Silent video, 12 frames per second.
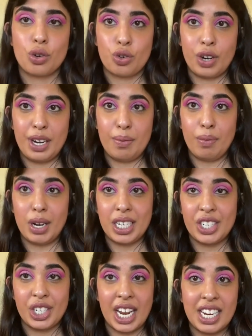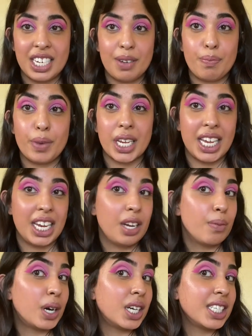cream blush shade in Bikini
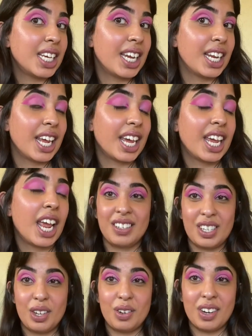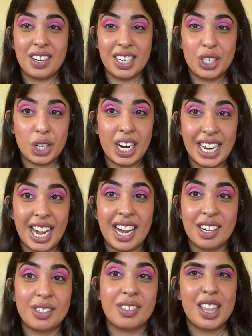Martini. You gotta try it
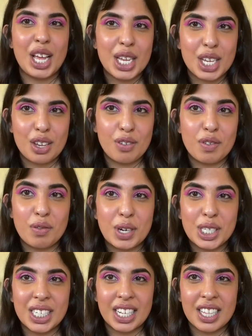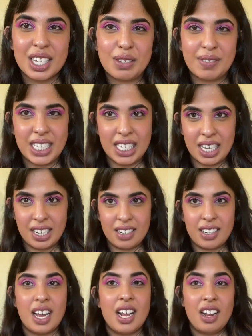out. Thank you for watching this
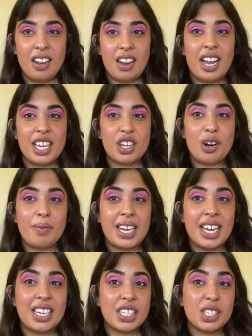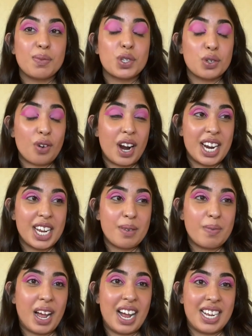video. Like, comment and
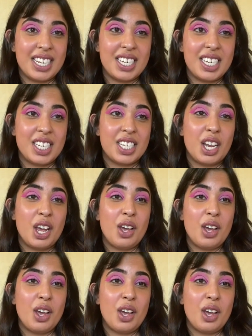subscribe, and